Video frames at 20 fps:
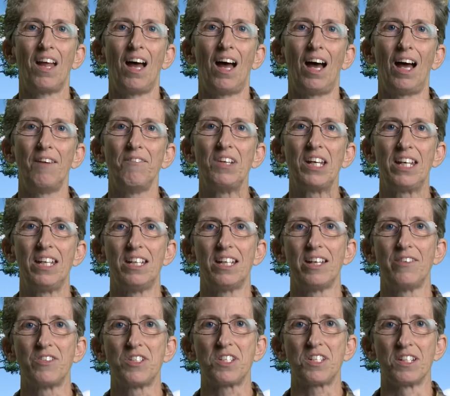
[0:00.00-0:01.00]
I'm Nicky
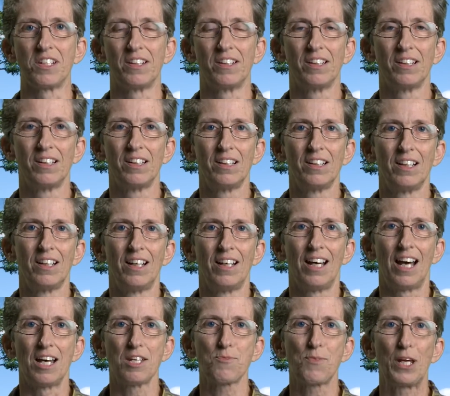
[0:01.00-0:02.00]
Davison.
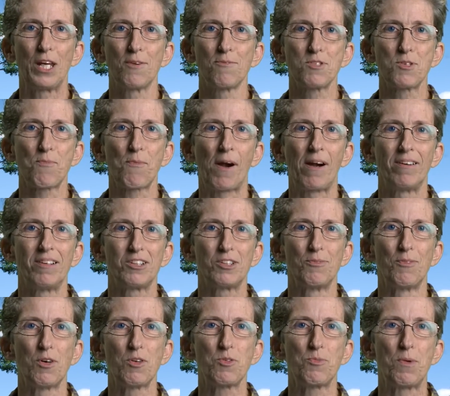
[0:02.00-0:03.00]
As becomes apparent to
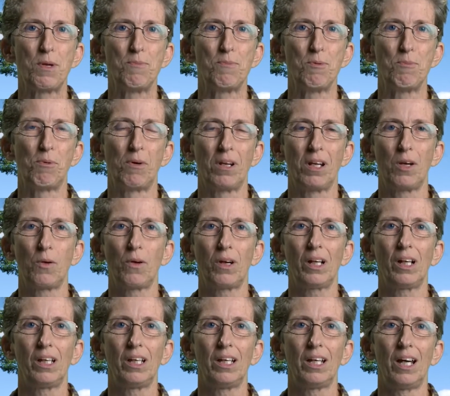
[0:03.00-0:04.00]
most people pretty
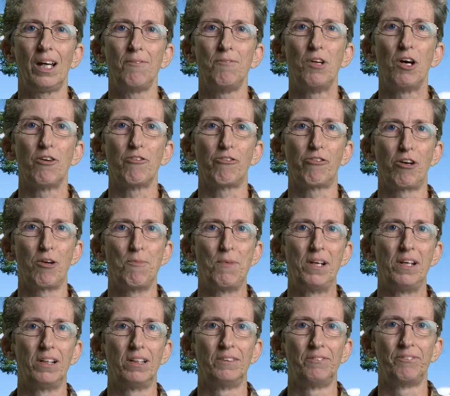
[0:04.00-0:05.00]
quickly, I'm not from
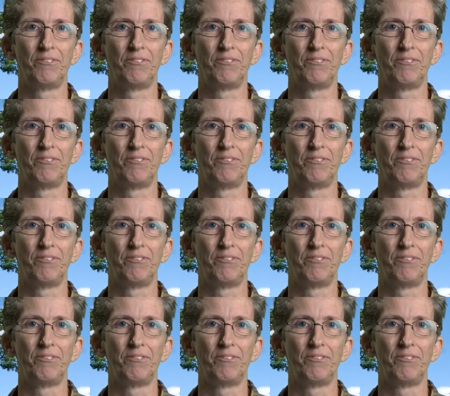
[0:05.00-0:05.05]
here.